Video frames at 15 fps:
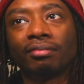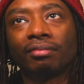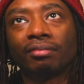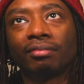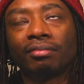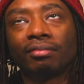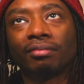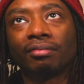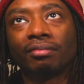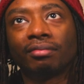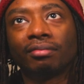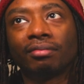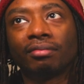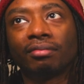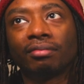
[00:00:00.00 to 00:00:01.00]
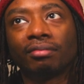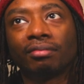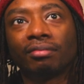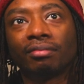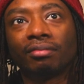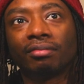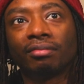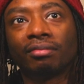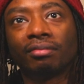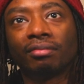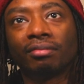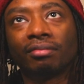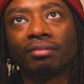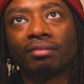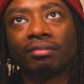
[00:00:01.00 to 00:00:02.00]

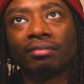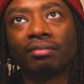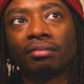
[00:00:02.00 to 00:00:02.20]
The person shown says nothing.